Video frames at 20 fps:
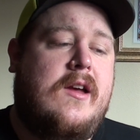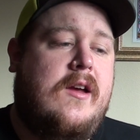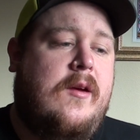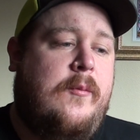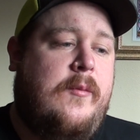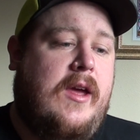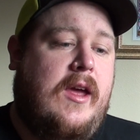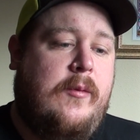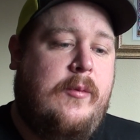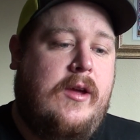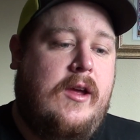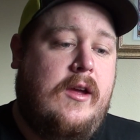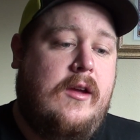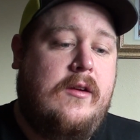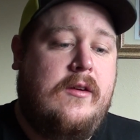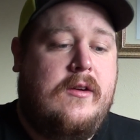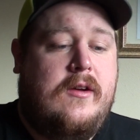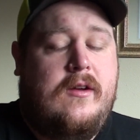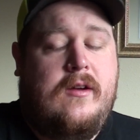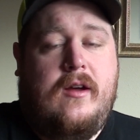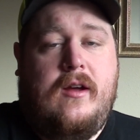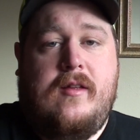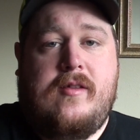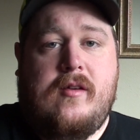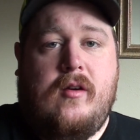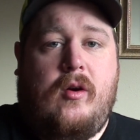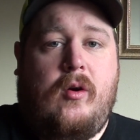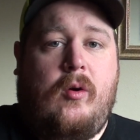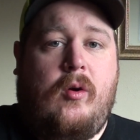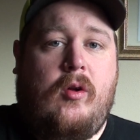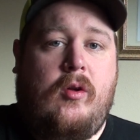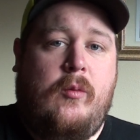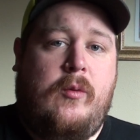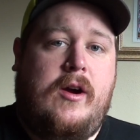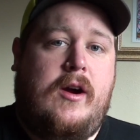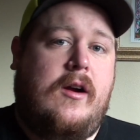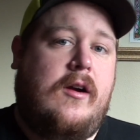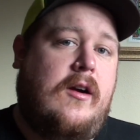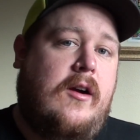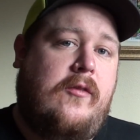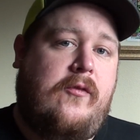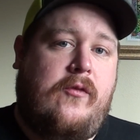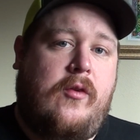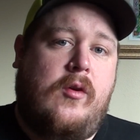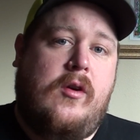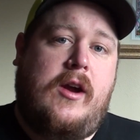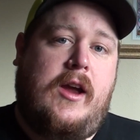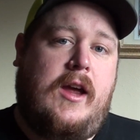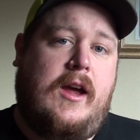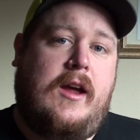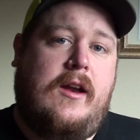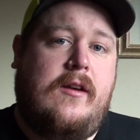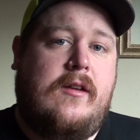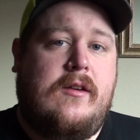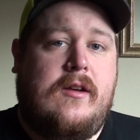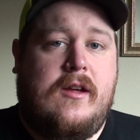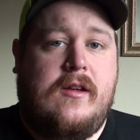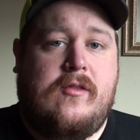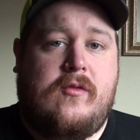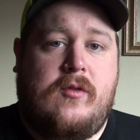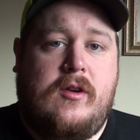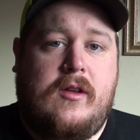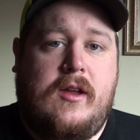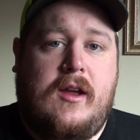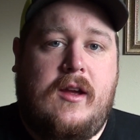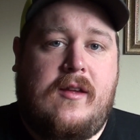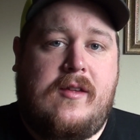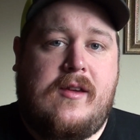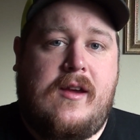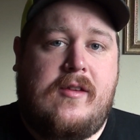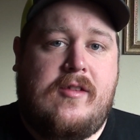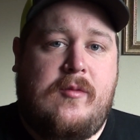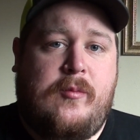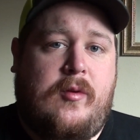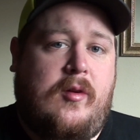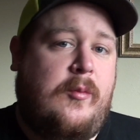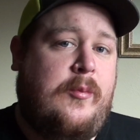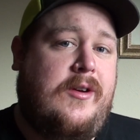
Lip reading: Maybe it's a hole where a forehand is really accessible,